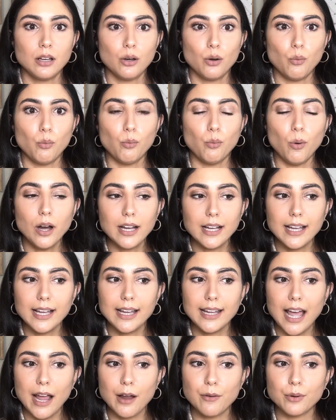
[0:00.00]
what
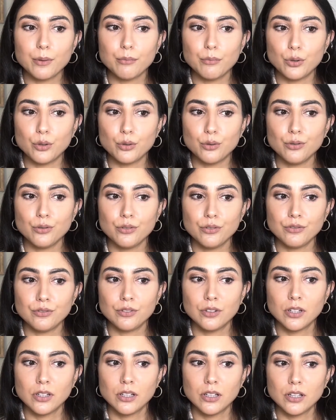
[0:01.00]
can I remove
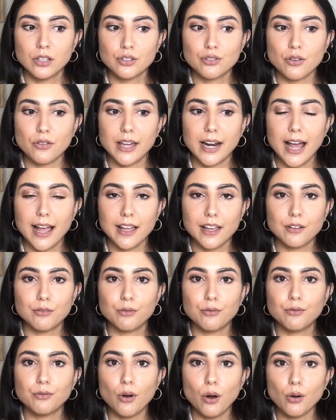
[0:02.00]
so that I can
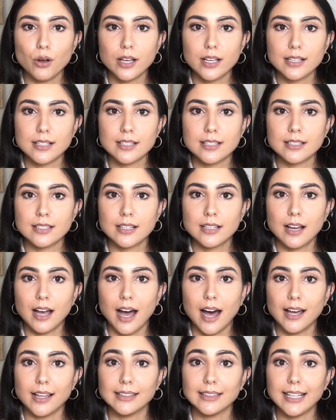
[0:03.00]
focus
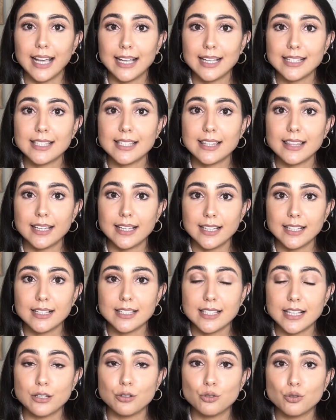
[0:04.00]
on less things
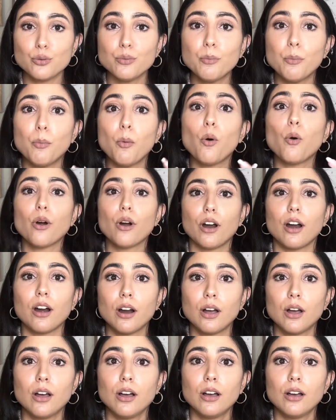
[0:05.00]
and do
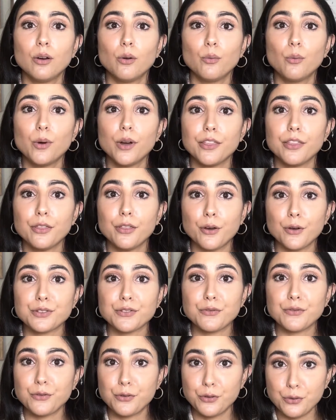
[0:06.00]
more with those
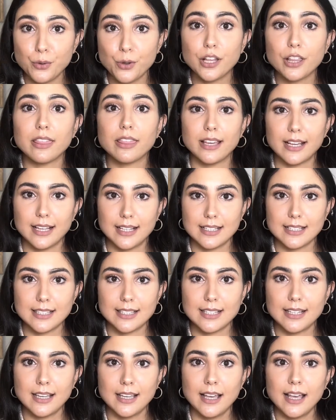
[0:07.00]
fewer things.
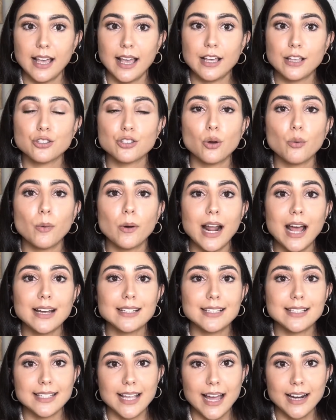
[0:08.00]
And so what I
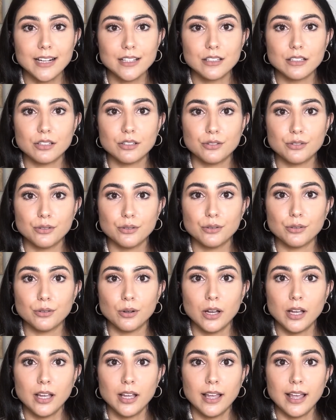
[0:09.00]
decided to
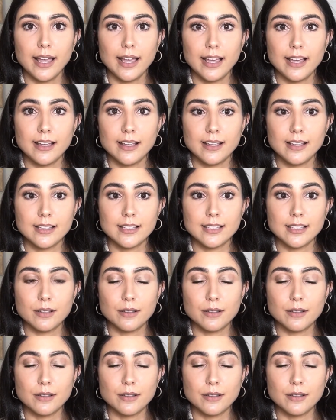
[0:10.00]
do is